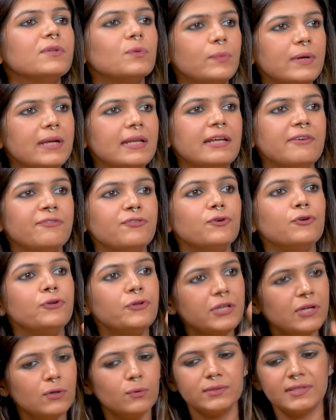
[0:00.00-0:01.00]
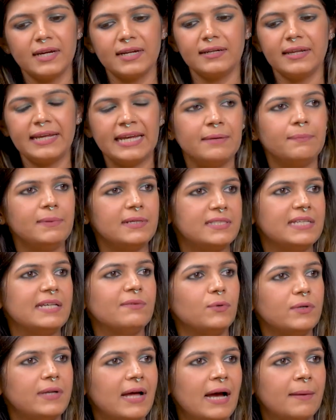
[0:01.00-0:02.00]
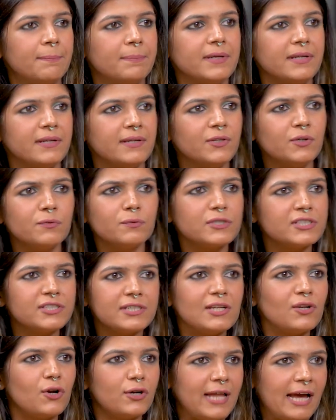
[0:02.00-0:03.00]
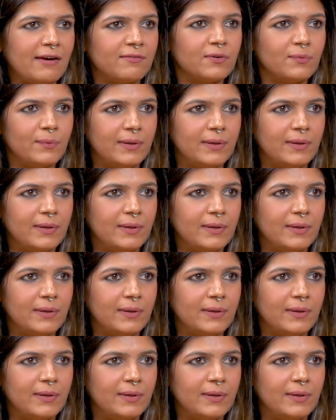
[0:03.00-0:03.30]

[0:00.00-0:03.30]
the will, if you knew that ABC would happen, you would still not have a